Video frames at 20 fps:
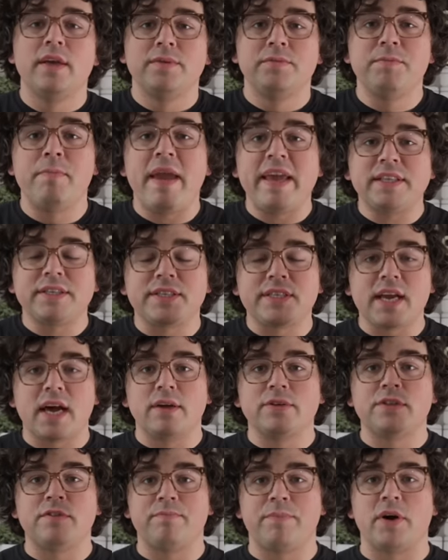main
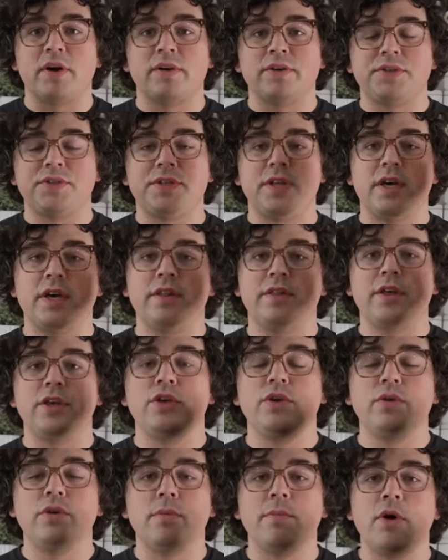styles of burrs, the
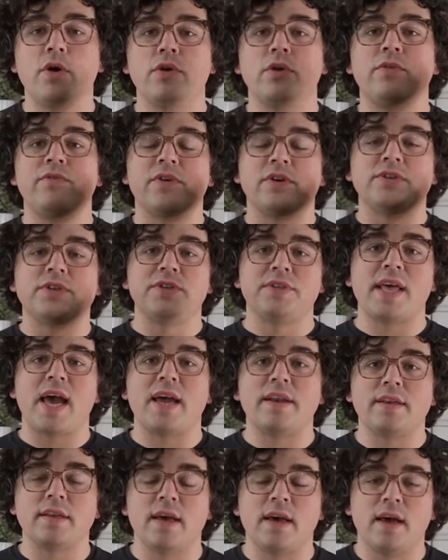unimodal versus
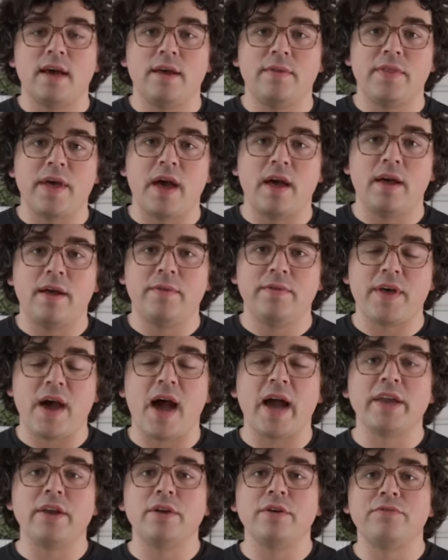that the
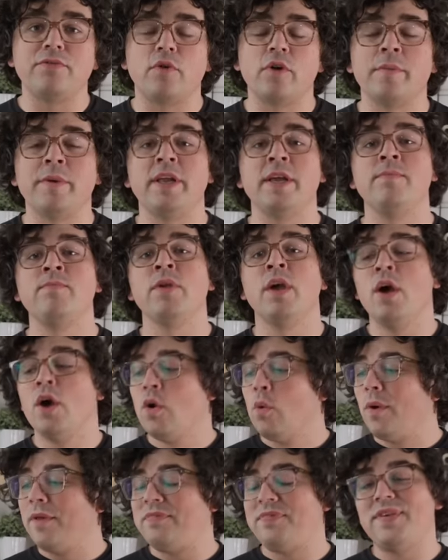high uniformity,
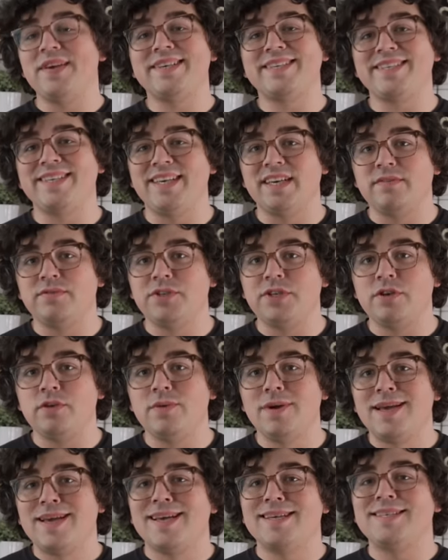what this gives
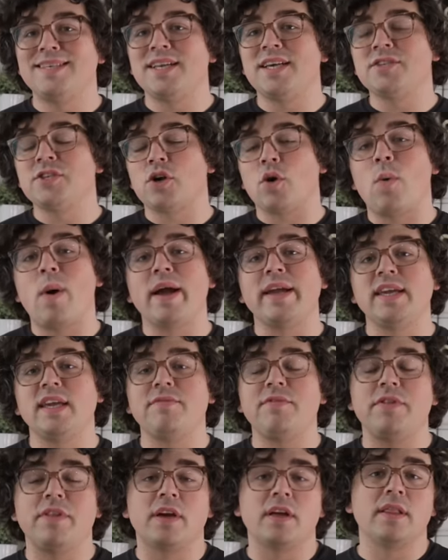you is it doesn't quite
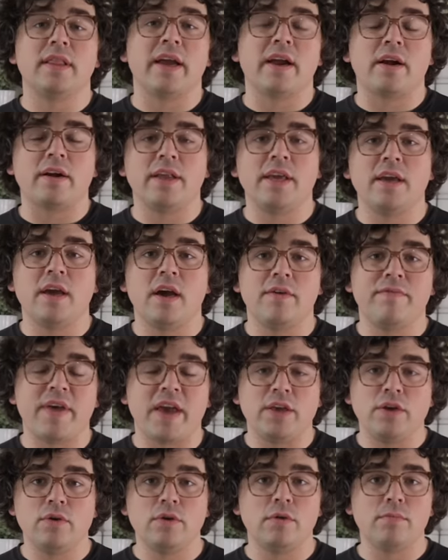give you the clarity of
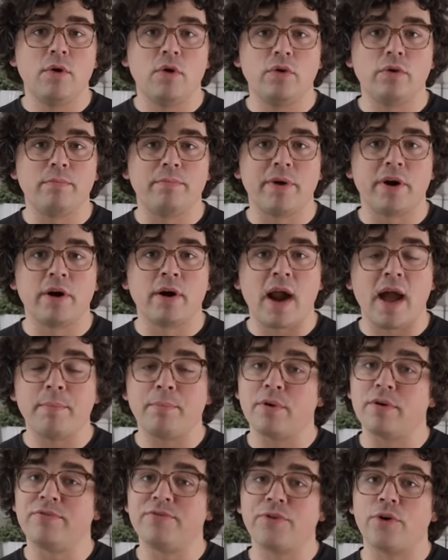that unimodal burr. I
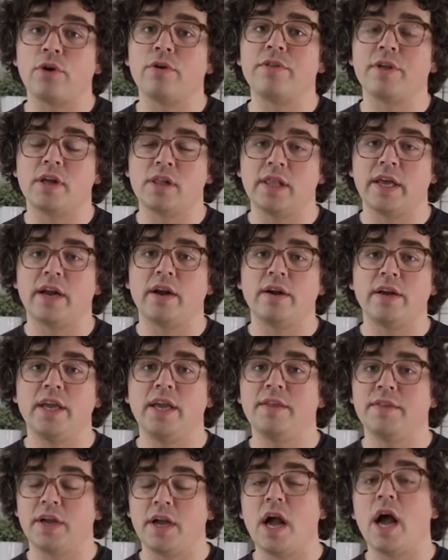prefer the clarity
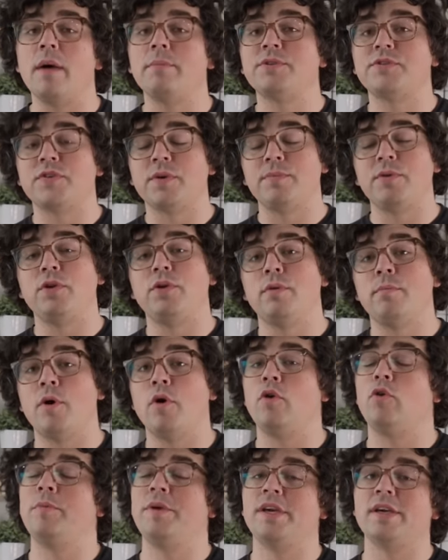and the cups from the
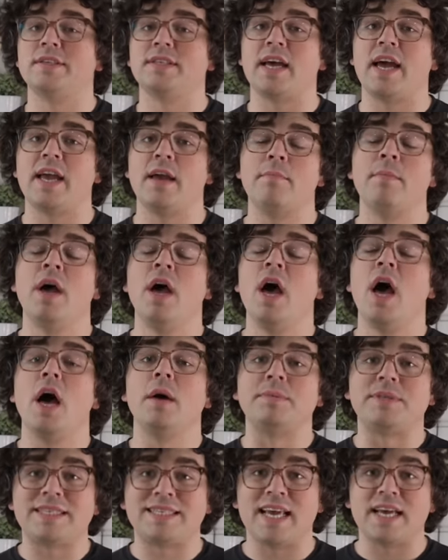unimodal because I am
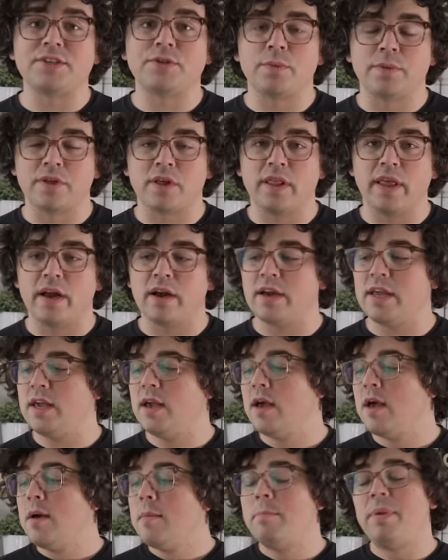obsessed with clarity,
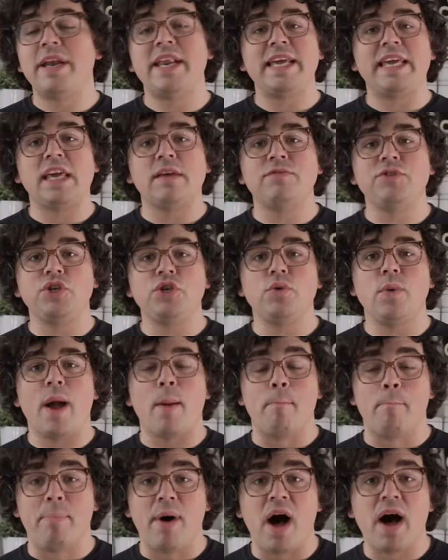but it gives you
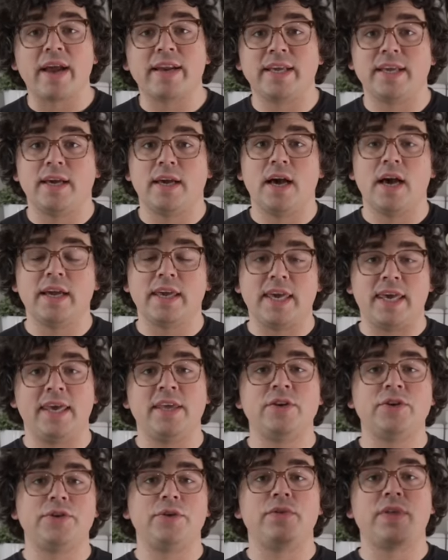body
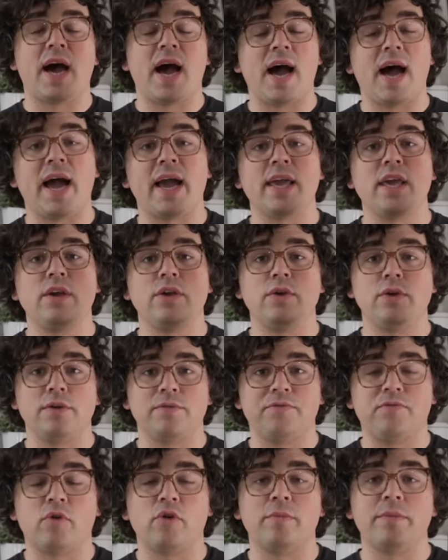akin to the high
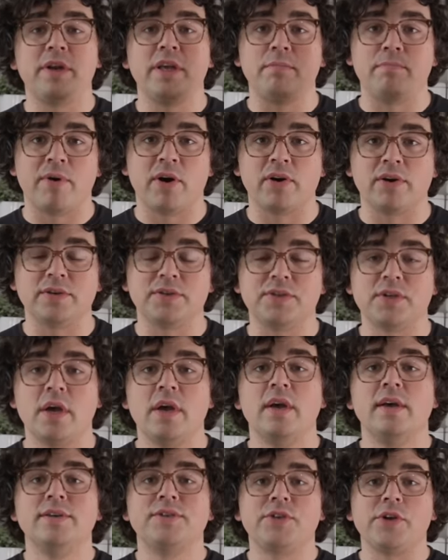uniformity burrs.
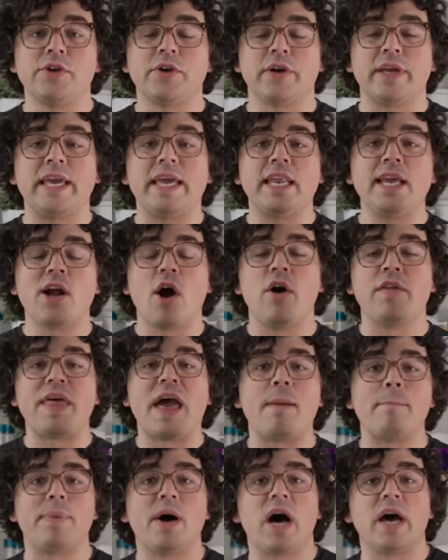So you're getting all
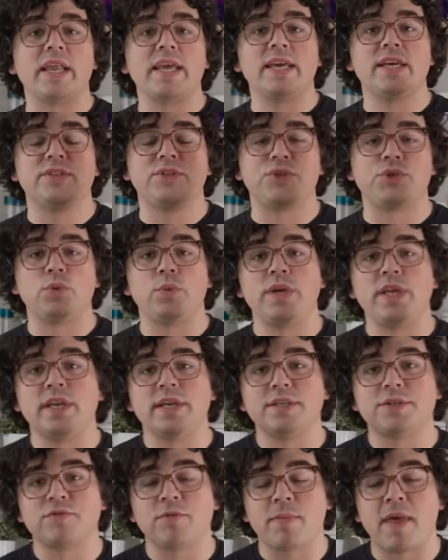that body and
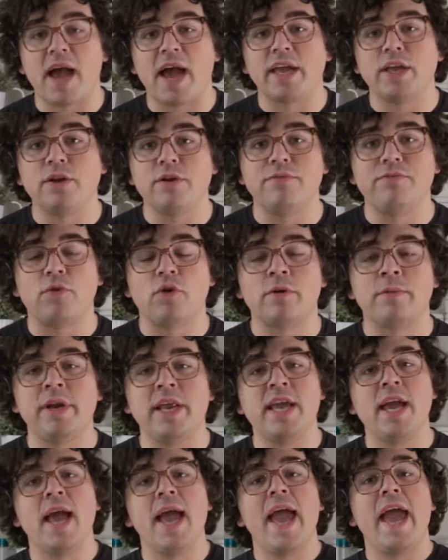sweetness from the high
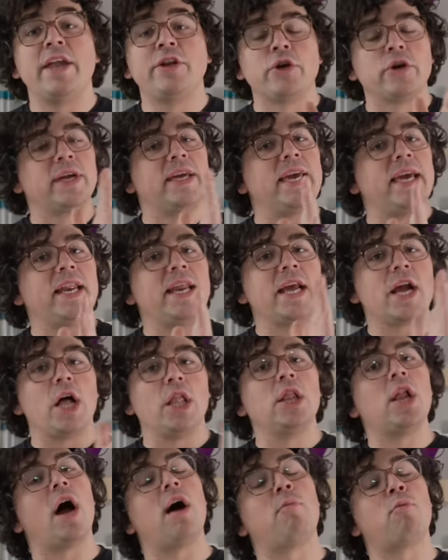uniformity, and you're getting a
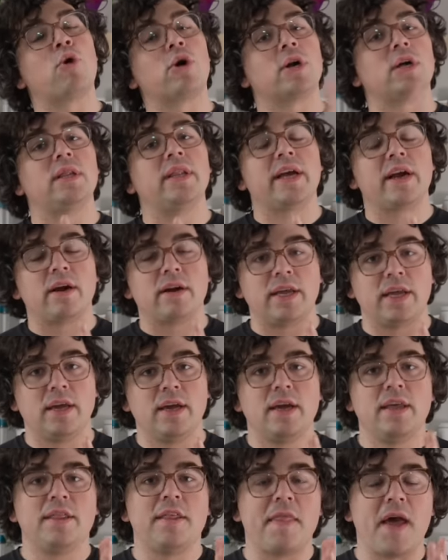lot more clarity
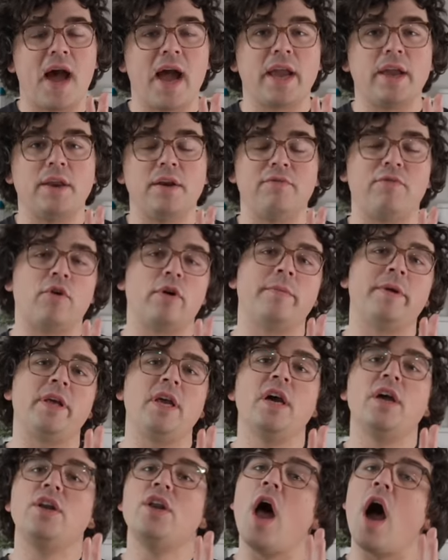than the high uniformity,
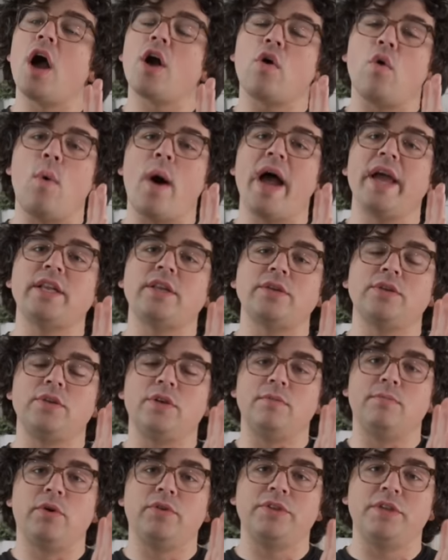not quite
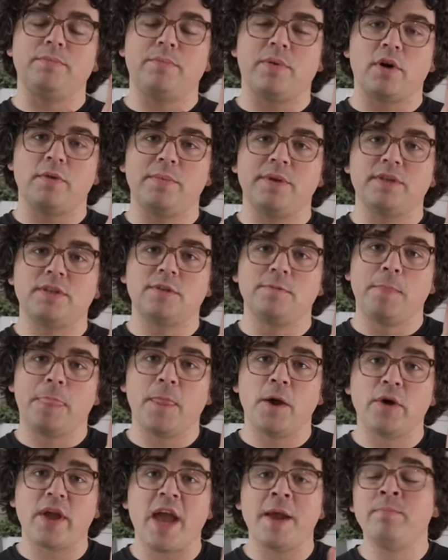to the multi-purpose,
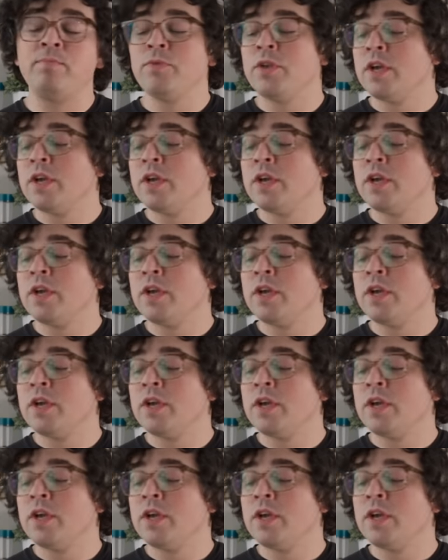okay?